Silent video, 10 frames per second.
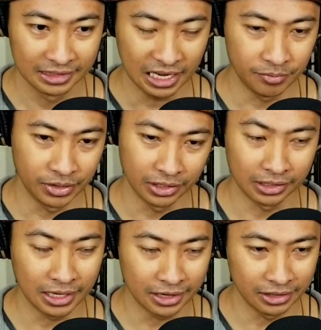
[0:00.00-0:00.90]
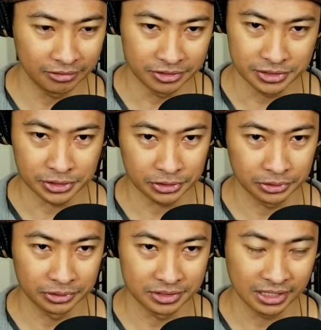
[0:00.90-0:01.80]
I've been in a lot of different
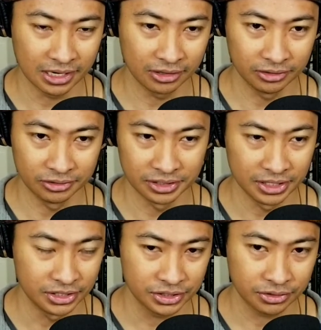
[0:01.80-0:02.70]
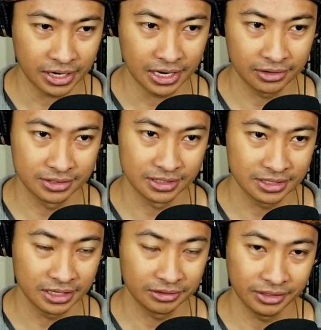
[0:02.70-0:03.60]
circles, a lot of little niche crowds and
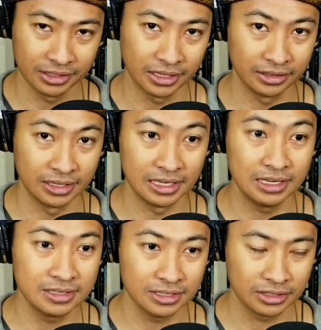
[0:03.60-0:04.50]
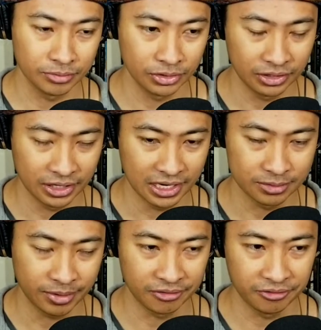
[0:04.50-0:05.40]
stuff, and like the E D C community has
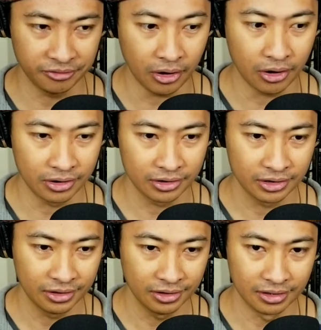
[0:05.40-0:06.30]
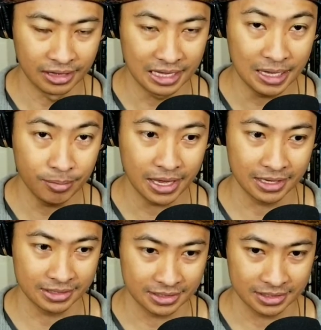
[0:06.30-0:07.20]
by far the
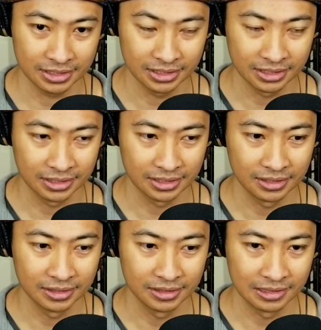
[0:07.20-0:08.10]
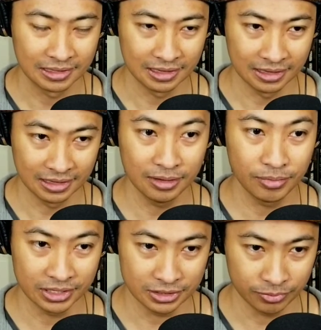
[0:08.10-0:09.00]
best, the
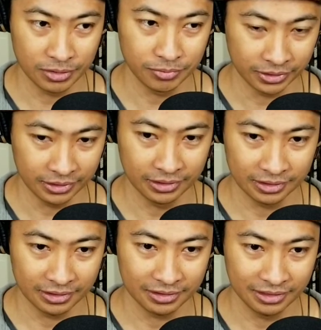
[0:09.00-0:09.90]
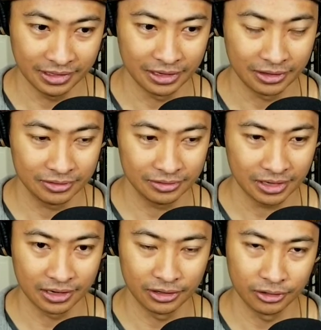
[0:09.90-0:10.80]
best people in it. You know,
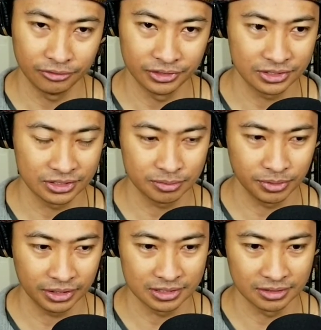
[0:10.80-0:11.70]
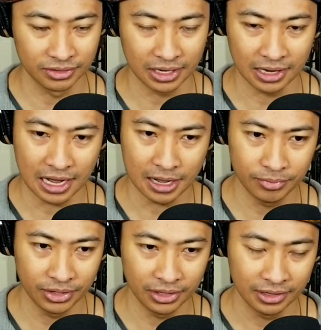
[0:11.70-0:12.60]
I don't know if it's just because of the
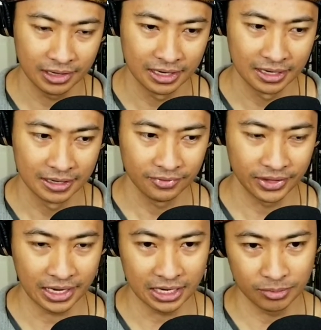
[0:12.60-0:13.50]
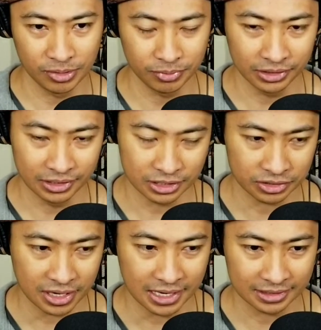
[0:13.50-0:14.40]
hobby, the kind of people it
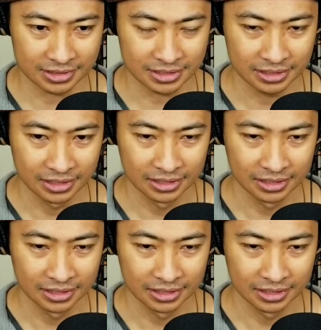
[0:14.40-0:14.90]
attracts,